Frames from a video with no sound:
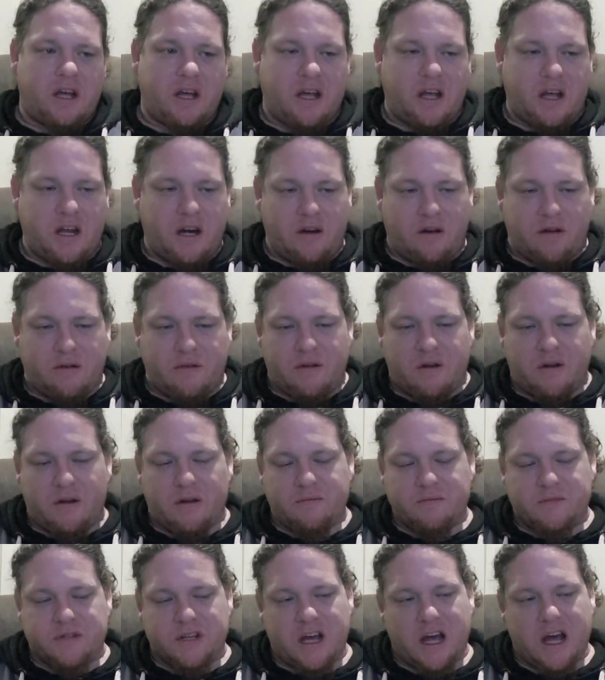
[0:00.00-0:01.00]
And
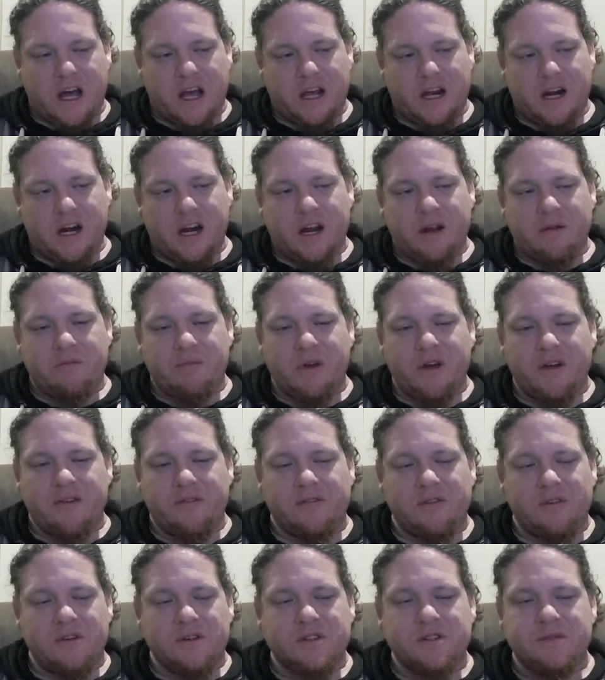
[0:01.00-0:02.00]
I'm targeting both
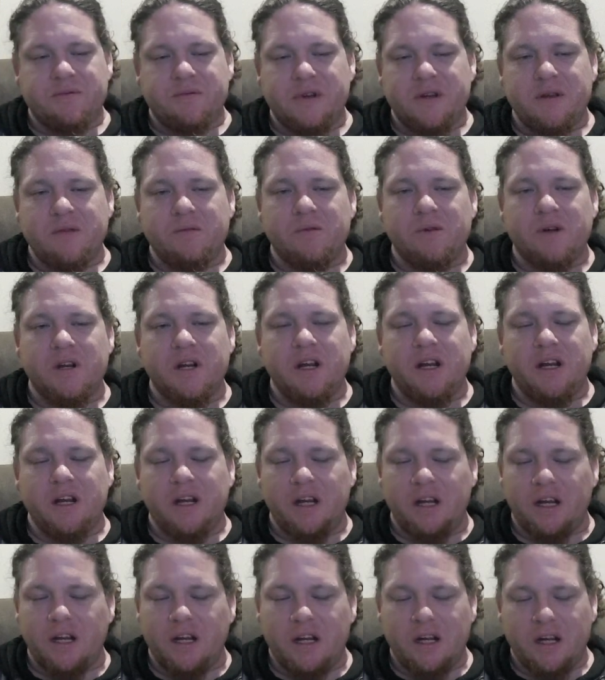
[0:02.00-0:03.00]
lots of people here
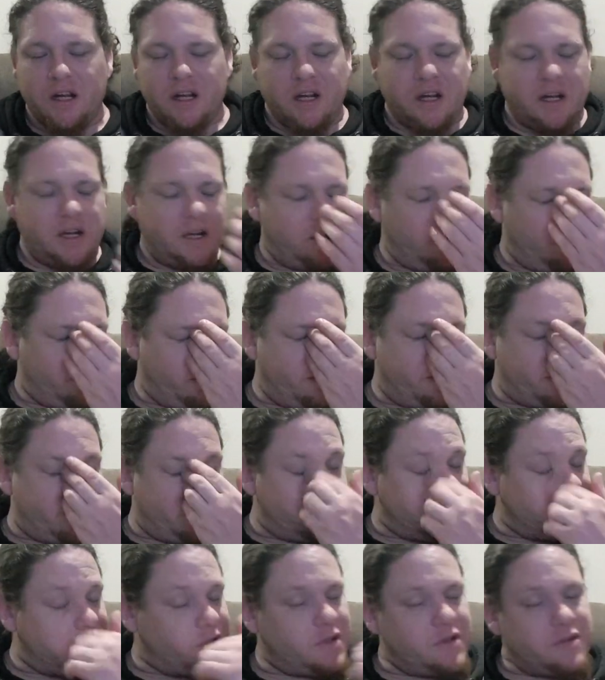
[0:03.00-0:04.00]
with
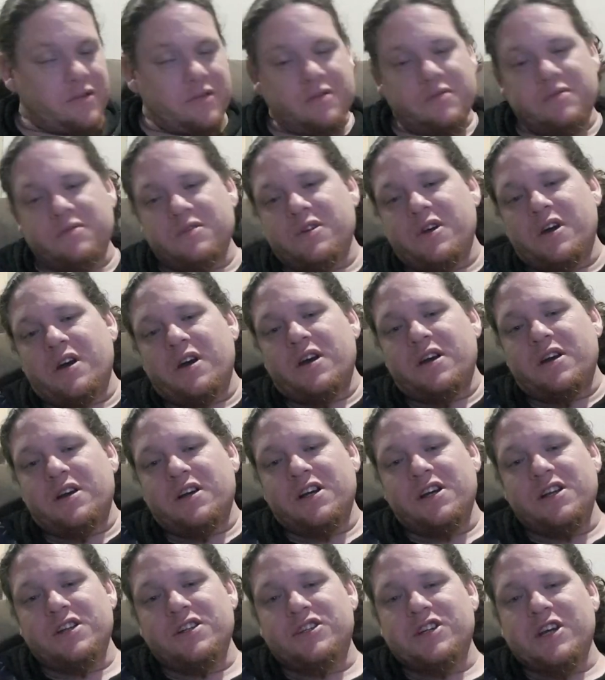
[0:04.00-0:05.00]
this little
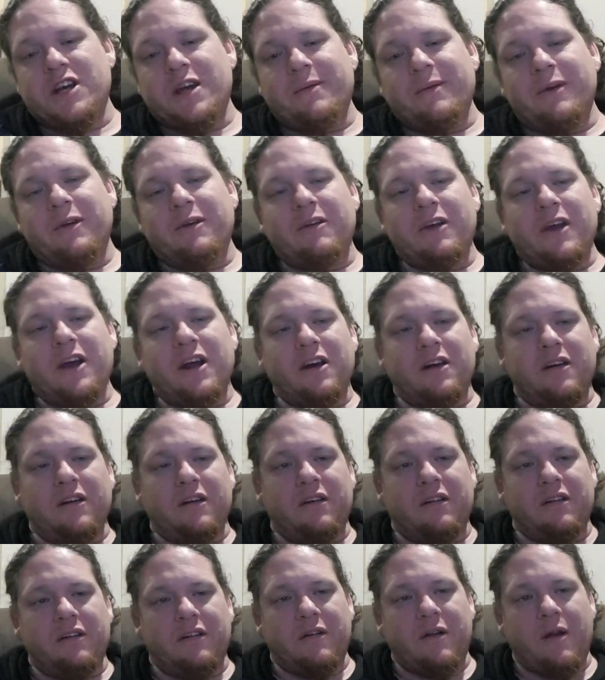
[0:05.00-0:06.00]
Jamie rant,
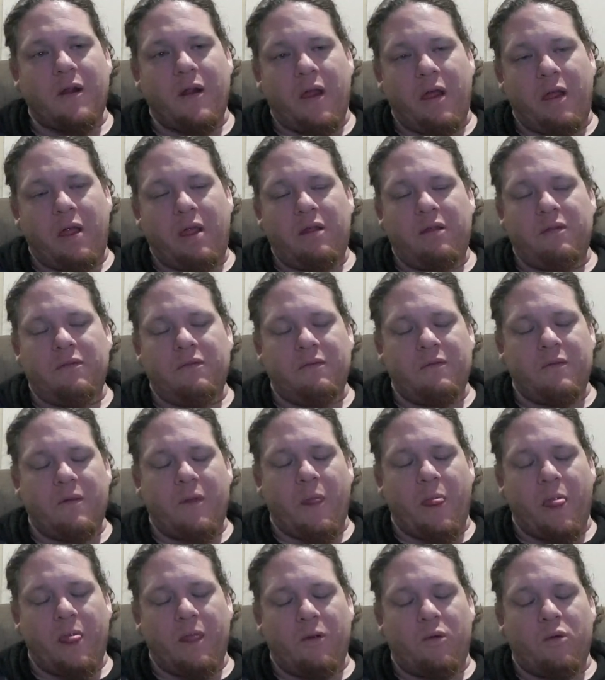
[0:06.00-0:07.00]

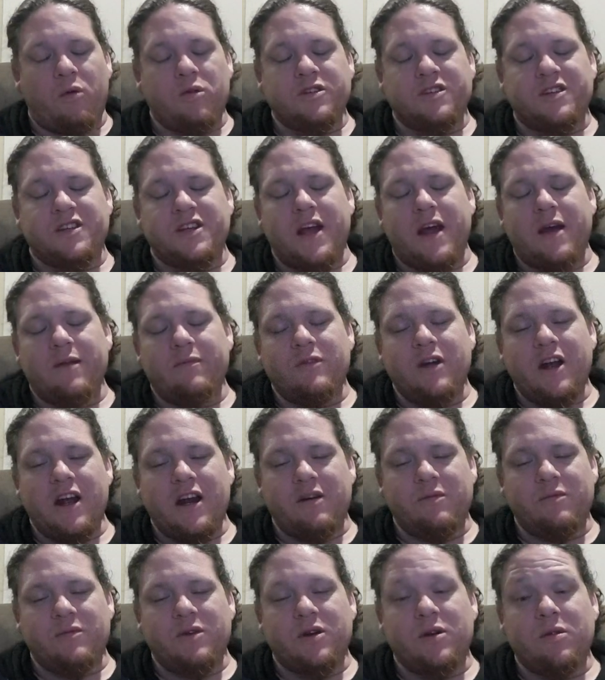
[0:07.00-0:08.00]
or Sam
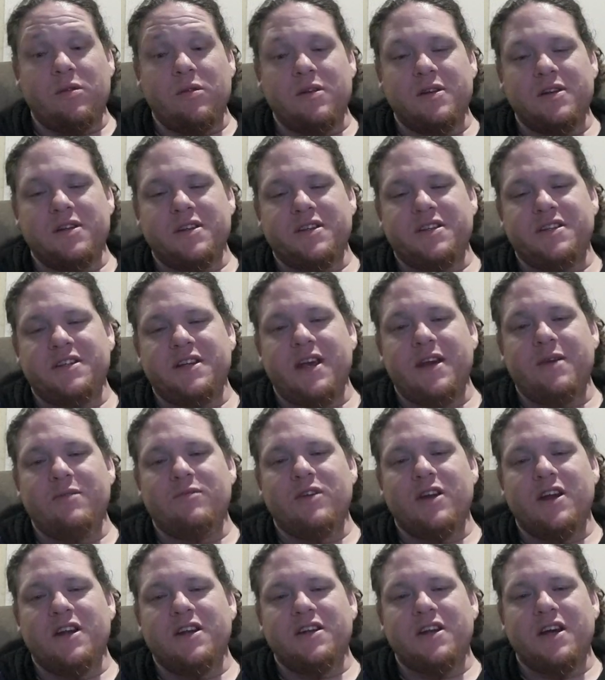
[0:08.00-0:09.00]
rant. We'll call it a Sam
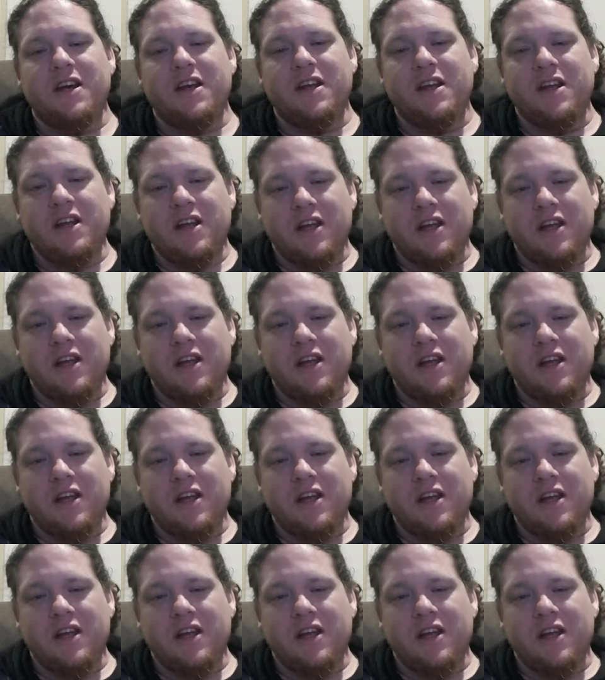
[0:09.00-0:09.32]
rant, eh?